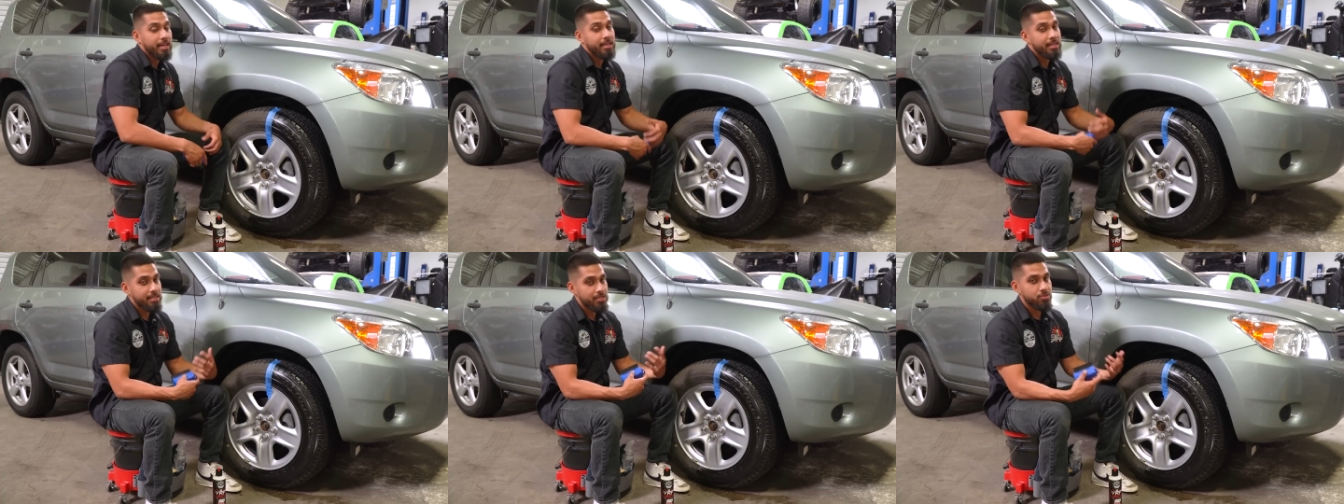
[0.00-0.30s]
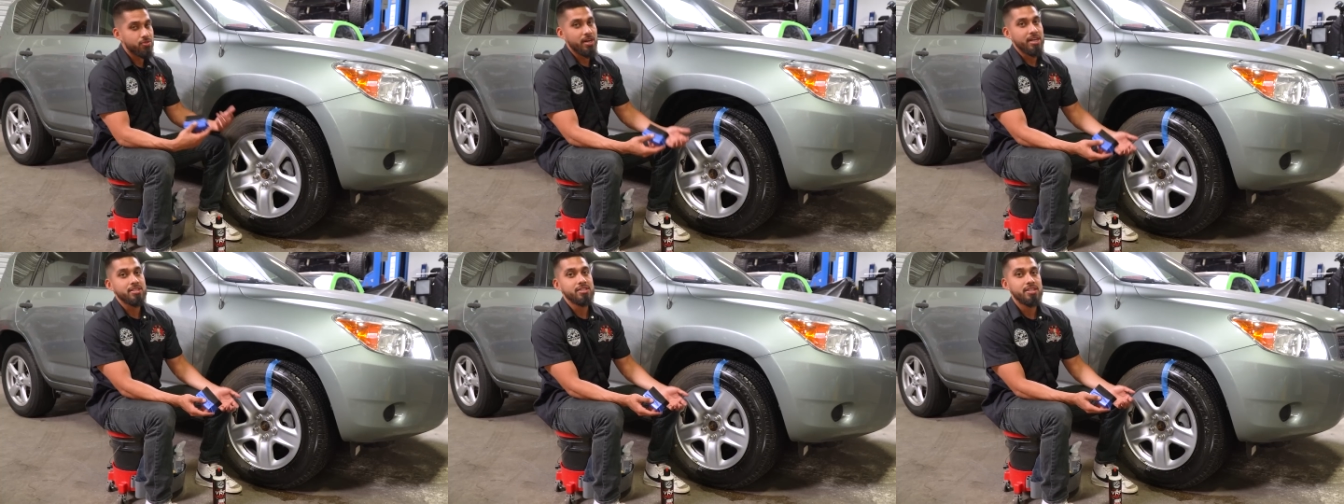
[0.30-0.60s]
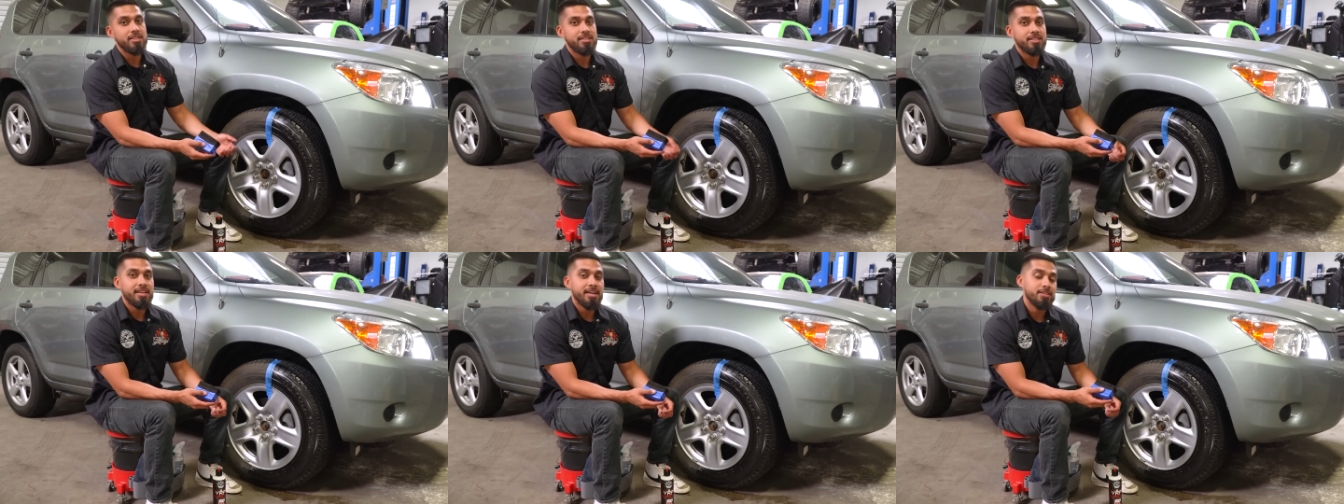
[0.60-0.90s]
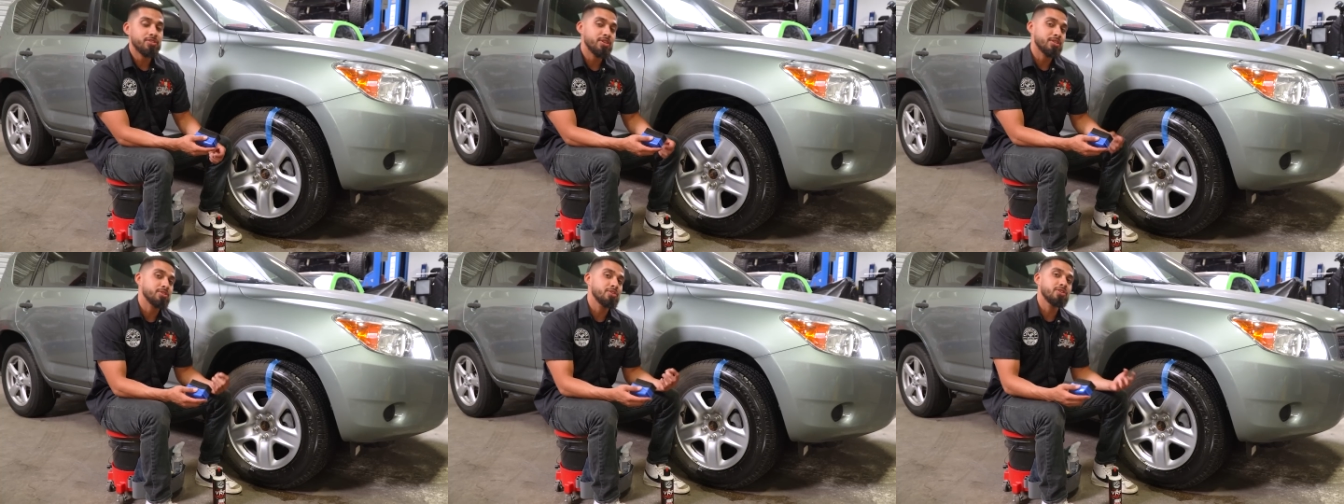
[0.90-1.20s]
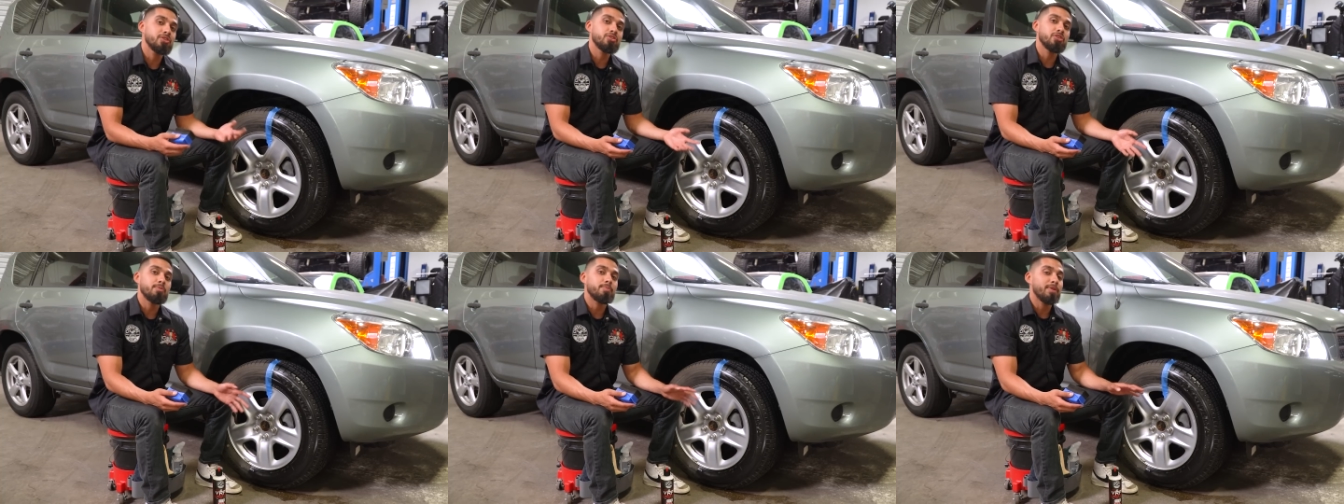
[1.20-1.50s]
It is dry to a touch. As
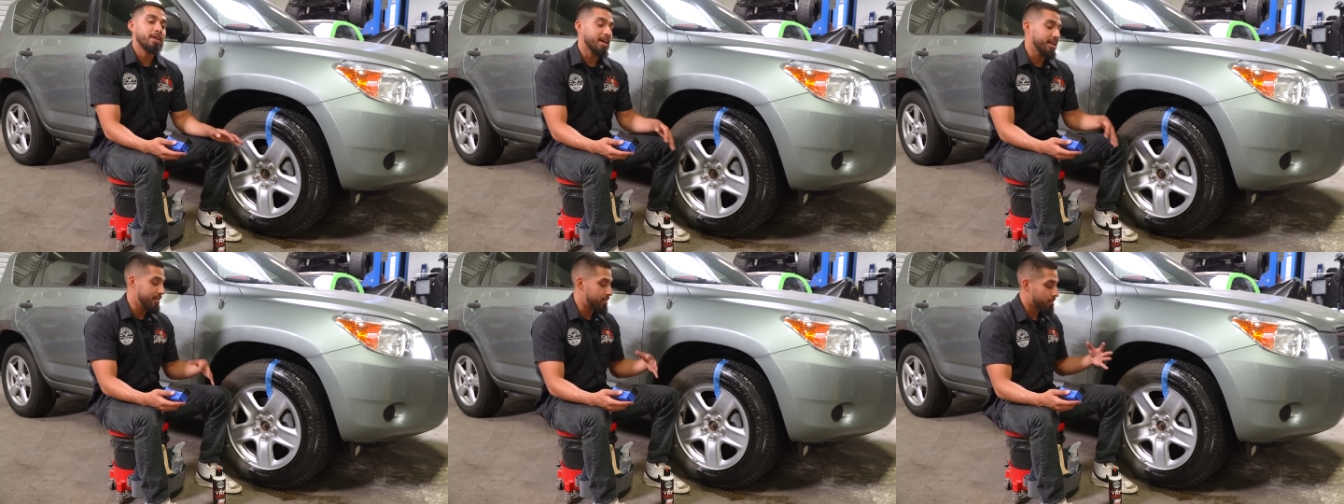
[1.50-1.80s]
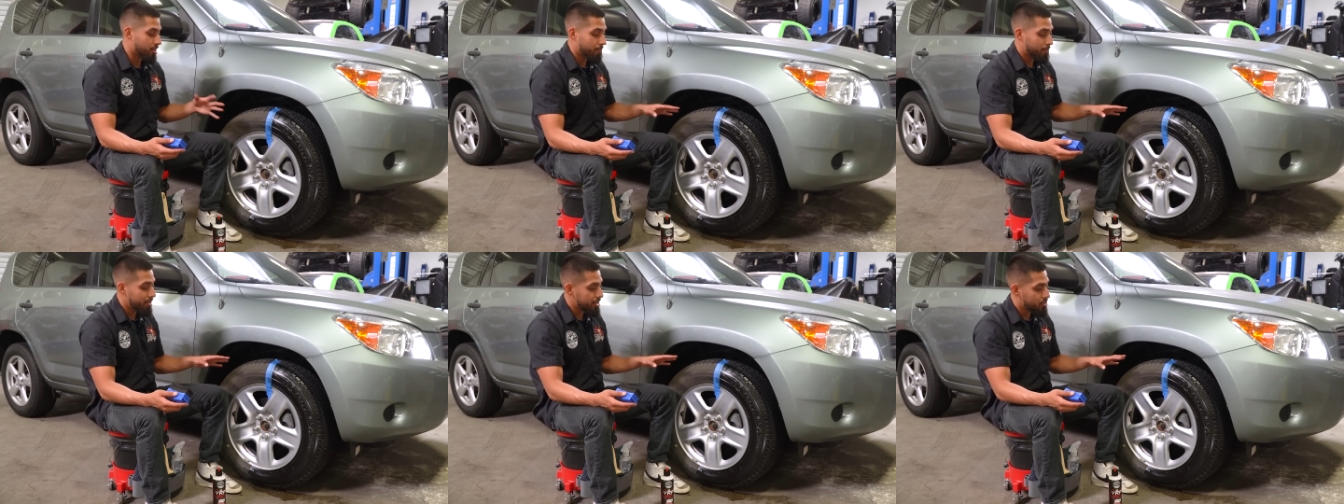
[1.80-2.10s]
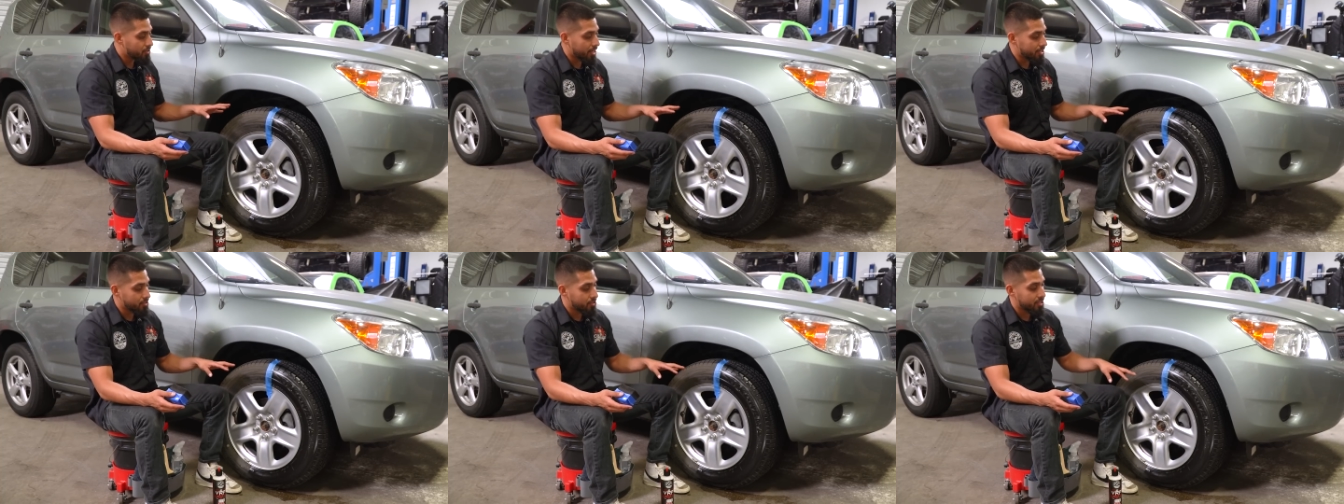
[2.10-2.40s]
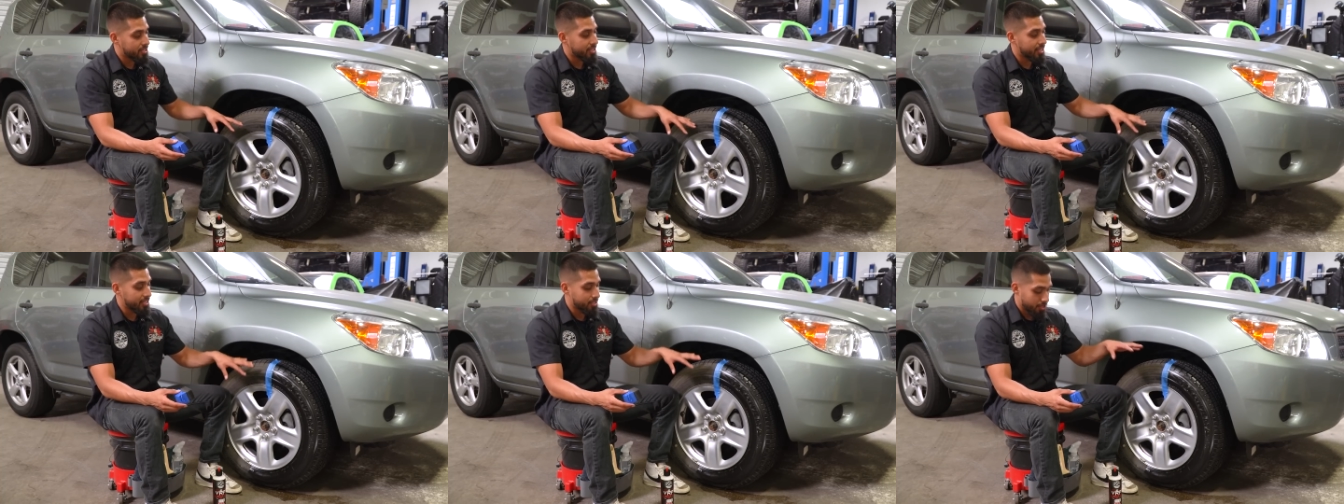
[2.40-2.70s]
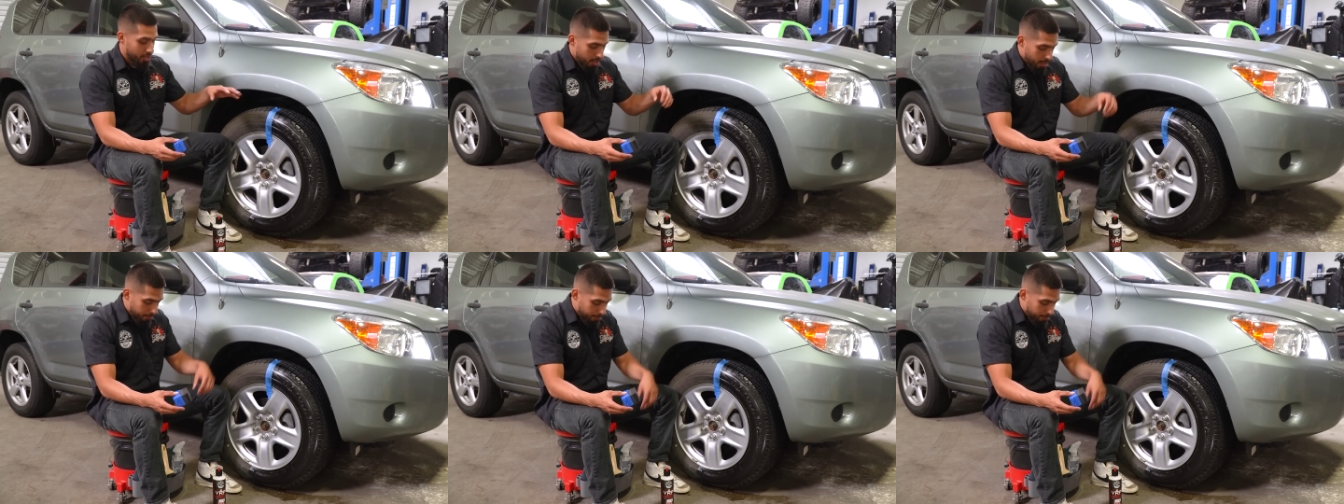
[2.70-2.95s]
soon as you apply it, it's complete dry to a touch.